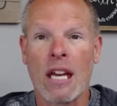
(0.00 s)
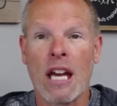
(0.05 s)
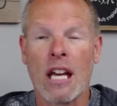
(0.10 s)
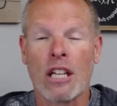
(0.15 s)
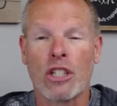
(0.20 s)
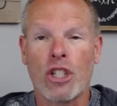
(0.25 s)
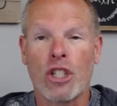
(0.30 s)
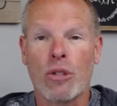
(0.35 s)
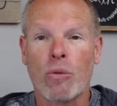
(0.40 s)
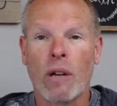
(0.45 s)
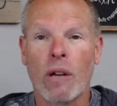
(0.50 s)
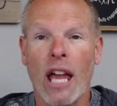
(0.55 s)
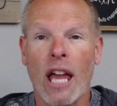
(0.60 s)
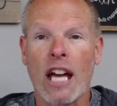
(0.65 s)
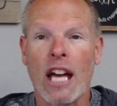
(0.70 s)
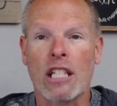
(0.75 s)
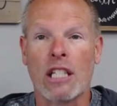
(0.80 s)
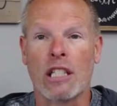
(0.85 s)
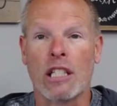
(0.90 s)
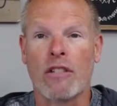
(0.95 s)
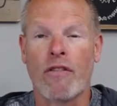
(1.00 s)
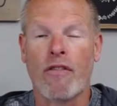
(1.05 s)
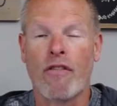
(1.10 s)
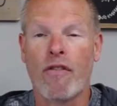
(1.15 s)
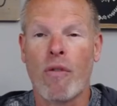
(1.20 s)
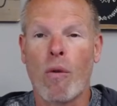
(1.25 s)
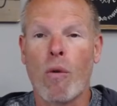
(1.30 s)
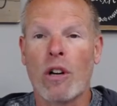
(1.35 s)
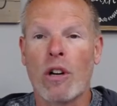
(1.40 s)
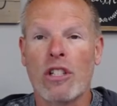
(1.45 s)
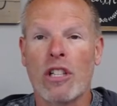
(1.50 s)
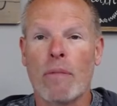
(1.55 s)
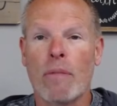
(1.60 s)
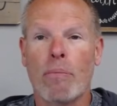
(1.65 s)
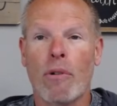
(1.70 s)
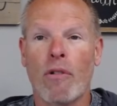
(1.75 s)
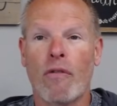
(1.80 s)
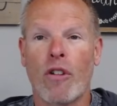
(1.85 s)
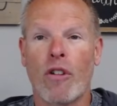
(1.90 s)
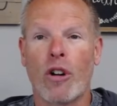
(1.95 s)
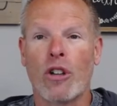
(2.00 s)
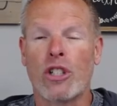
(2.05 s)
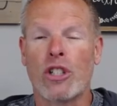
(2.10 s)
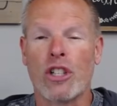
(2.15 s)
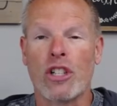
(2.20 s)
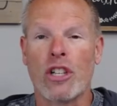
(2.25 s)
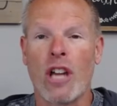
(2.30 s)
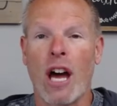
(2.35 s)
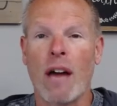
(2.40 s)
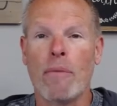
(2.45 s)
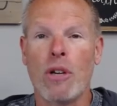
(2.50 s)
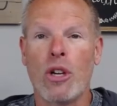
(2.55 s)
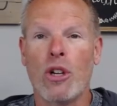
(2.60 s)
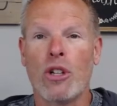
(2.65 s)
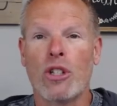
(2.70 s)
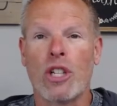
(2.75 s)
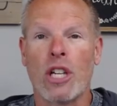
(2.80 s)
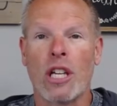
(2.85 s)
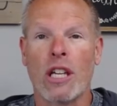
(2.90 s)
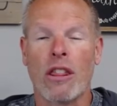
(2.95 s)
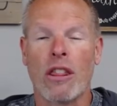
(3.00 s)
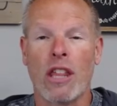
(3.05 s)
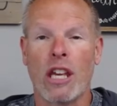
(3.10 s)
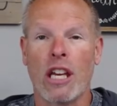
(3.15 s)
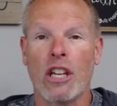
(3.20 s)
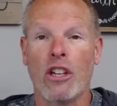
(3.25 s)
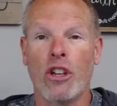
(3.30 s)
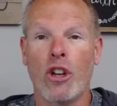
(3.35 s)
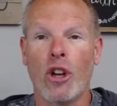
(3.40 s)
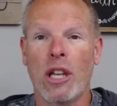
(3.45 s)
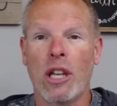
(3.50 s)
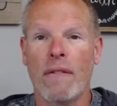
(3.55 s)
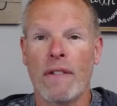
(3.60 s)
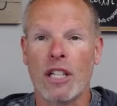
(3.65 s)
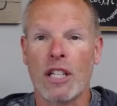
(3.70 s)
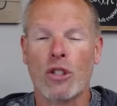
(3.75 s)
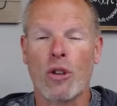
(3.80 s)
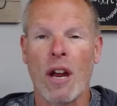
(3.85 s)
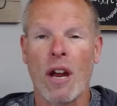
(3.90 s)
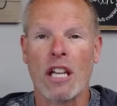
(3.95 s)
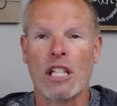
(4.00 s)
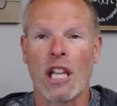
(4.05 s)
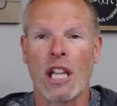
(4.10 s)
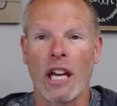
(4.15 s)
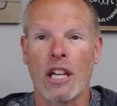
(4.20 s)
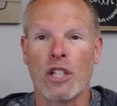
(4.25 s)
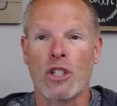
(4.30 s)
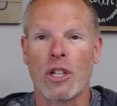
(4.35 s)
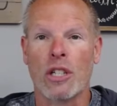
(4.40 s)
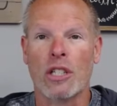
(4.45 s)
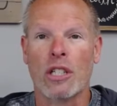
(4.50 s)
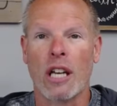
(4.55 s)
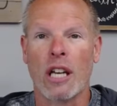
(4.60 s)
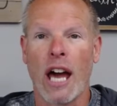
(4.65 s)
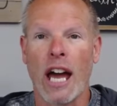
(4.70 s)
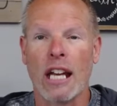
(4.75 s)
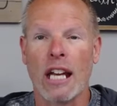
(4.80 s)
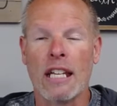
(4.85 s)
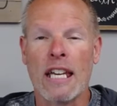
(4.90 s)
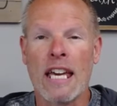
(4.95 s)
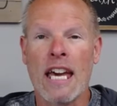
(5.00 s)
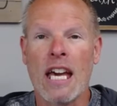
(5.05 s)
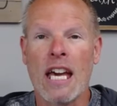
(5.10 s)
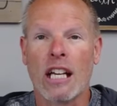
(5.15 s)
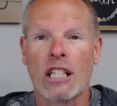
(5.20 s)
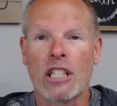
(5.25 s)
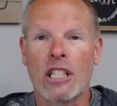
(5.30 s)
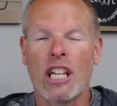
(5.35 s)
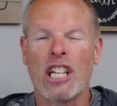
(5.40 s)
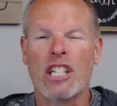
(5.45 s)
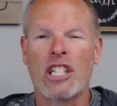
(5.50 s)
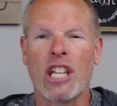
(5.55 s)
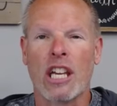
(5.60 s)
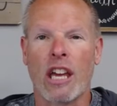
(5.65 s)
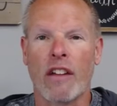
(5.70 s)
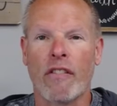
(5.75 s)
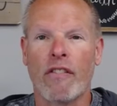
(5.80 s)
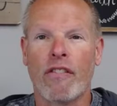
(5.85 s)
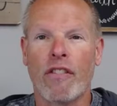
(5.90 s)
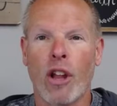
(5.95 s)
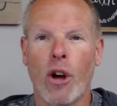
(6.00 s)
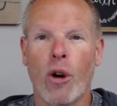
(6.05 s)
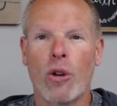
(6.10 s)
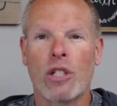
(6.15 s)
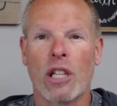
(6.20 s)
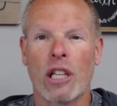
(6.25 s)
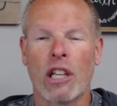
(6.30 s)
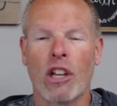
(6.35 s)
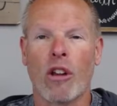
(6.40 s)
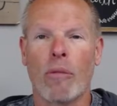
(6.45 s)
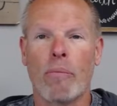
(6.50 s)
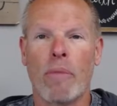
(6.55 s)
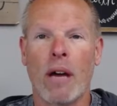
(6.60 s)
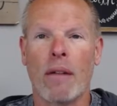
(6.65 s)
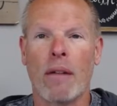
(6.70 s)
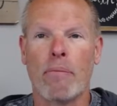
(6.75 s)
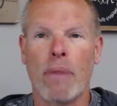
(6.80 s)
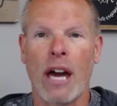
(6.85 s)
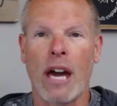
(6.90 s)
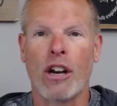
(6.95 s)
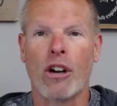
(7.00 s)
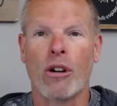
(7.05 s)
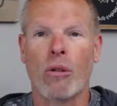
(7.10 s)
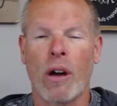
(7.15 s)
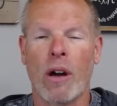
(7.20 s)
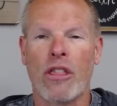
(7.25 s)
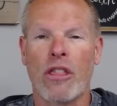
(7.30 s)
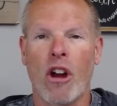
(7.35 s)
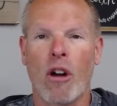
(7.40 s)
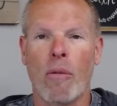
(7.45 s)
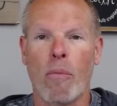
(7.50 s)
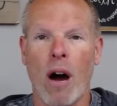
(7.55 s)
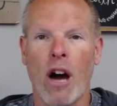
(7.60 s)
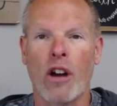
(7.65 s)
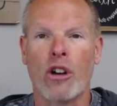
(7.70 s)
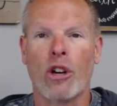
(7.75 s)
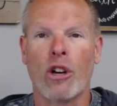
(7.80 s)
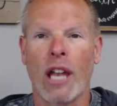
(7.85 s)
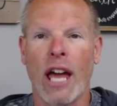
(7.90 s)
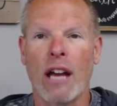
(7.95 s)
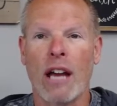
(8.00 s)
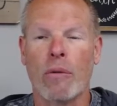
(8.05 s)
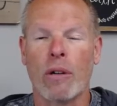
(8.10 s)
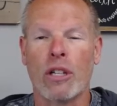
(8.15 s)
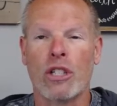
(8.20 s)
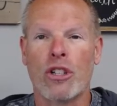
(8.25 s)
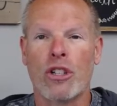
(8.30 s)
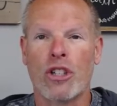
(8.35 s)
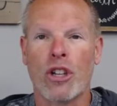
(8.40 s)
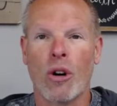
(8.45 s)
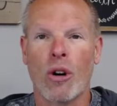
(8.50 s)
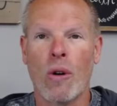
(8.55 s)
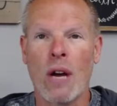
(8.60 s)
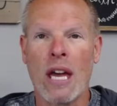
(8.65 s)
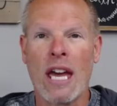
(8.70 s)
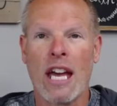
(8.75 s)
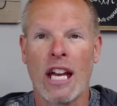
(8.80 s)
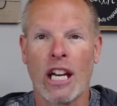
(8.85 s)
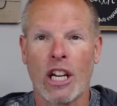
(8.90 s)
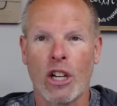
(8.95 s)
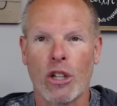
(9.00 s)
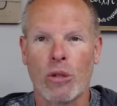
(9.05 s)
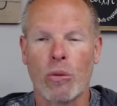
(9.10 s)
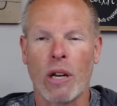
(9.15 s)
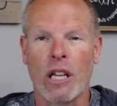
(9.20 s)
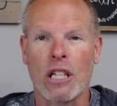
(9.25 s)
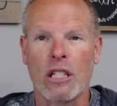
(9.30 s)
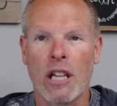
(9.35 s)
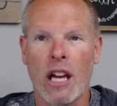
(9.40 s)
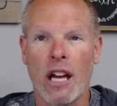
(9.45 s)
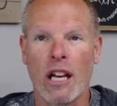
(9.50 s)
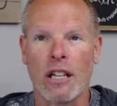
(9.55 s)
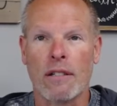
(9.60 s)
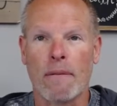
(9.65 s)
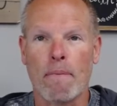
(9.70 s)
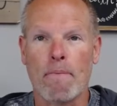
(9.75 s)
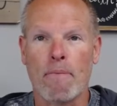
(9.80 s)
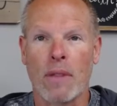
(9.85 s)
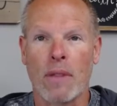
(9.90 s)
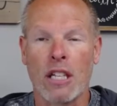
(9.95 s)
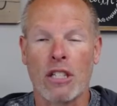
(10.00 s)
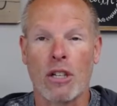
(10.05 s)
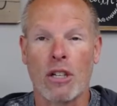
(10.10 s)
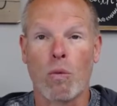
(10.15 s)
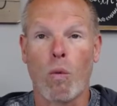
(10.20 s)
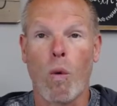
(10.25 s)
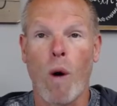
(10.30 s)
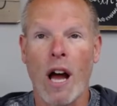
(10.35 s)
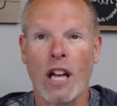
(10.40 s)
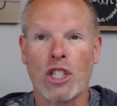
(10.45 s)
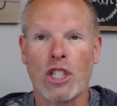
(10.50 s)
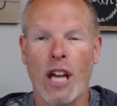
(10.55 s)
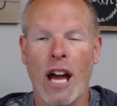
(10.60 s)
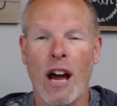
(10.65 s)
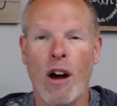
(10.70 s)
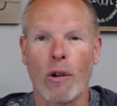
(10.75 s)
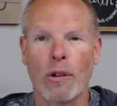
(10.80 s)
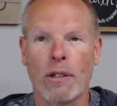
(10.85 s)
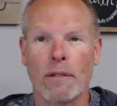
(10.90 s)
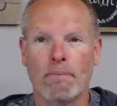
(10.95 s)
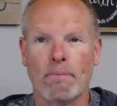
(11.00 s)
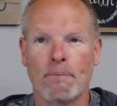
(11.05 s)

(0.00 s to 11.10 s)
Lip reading: just realize it's 4 simple verses, and I'm using the New Living Translation tonight because I just think it flows a little bit better with our modern language. So here's what it says. He says, watch out.